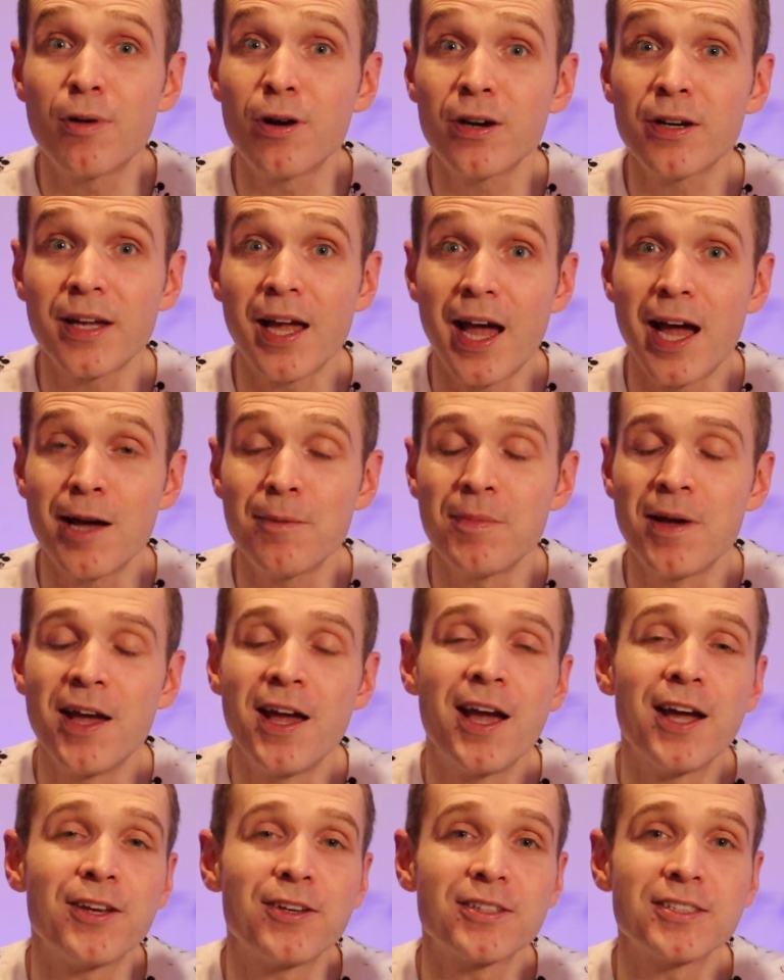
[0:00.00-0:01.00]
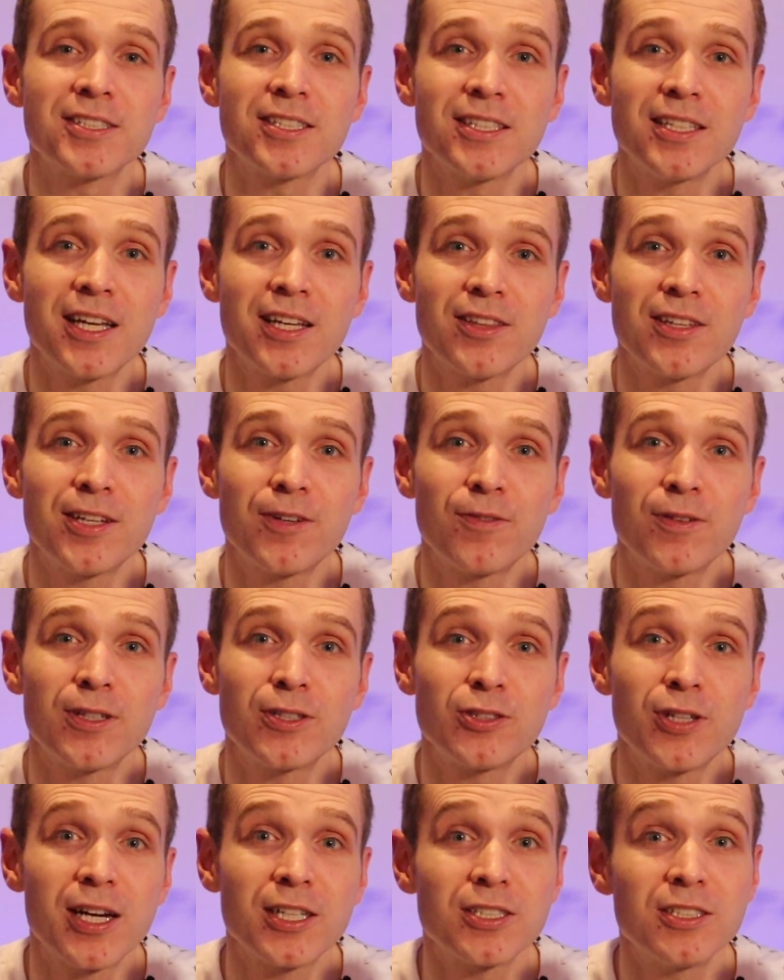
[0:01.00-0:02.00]
Park app and you can select the
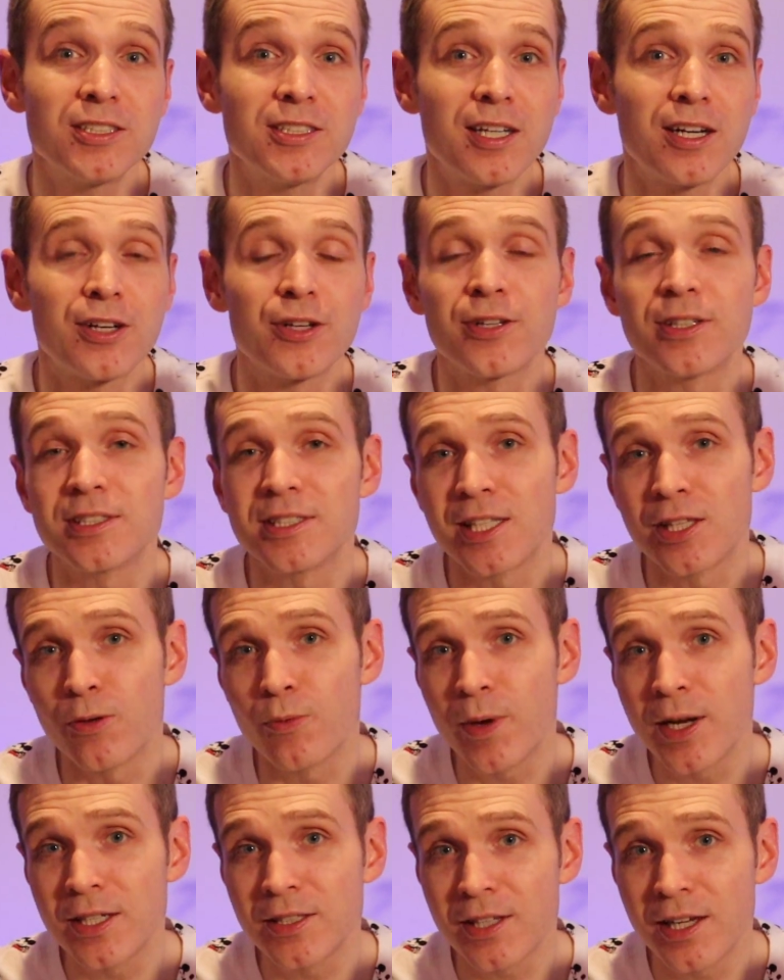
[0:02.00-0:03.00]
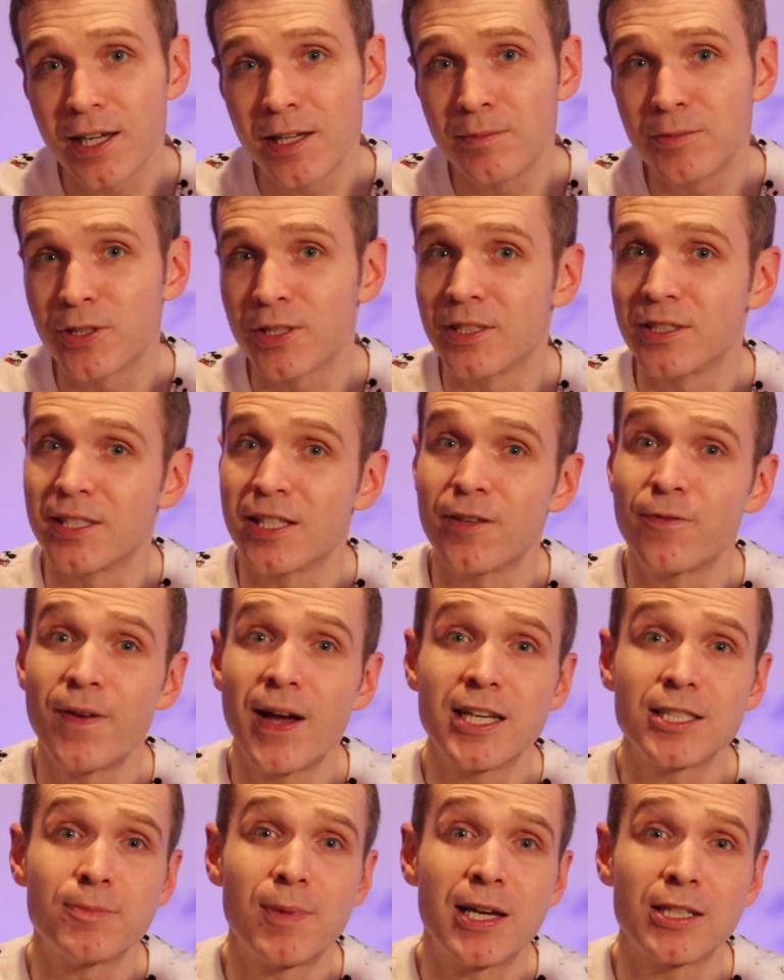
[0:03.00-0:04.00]
different attractions there. You can see the wait times, you can see the
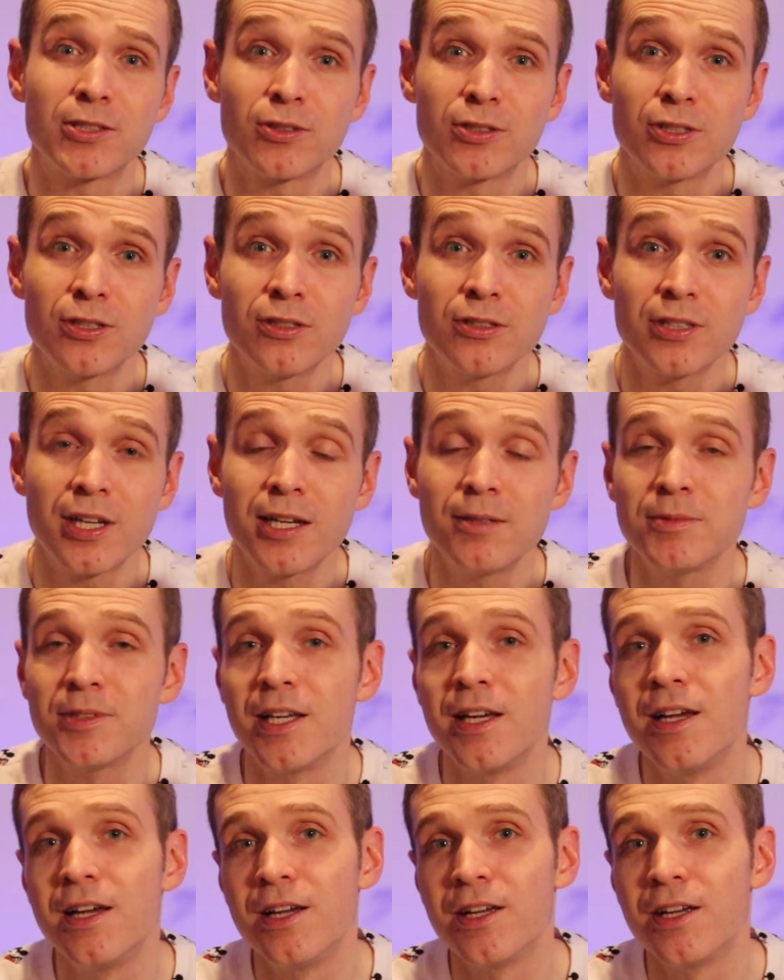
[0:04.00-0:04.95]
Fastpass return times.